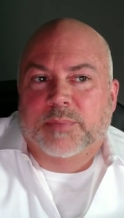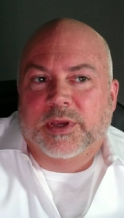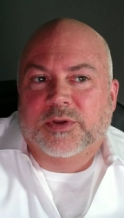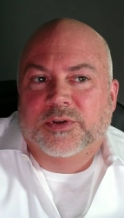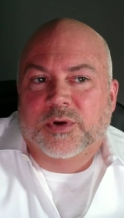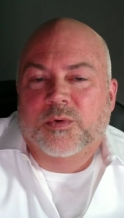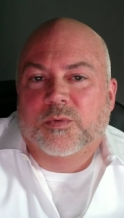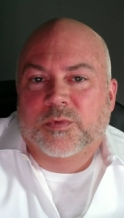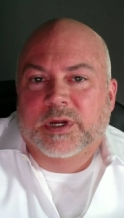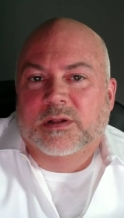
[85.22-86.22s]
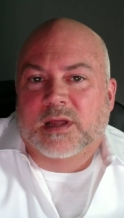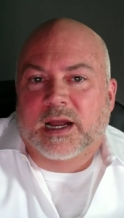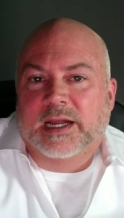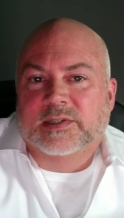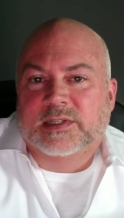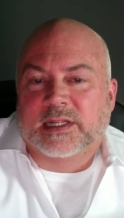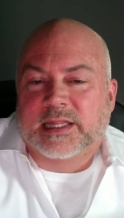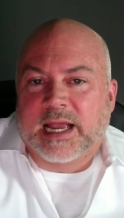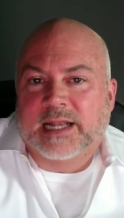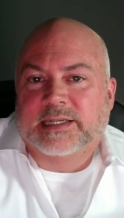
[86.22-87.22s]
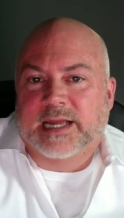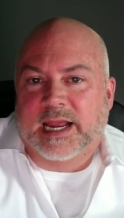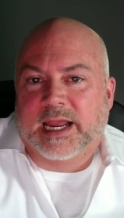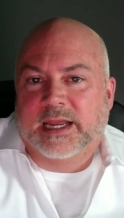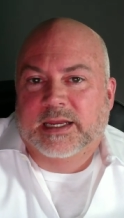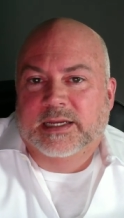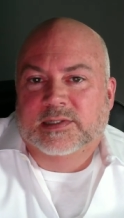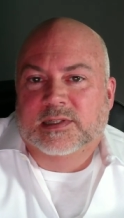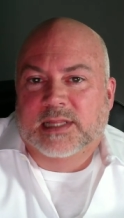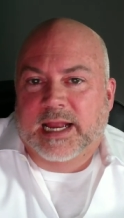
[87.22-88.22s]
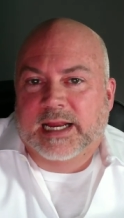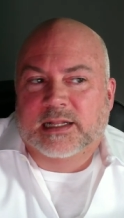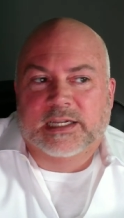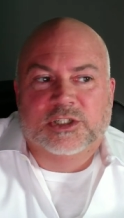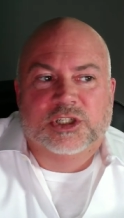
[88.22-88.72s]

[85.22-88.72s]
but you don't realize that that day is likely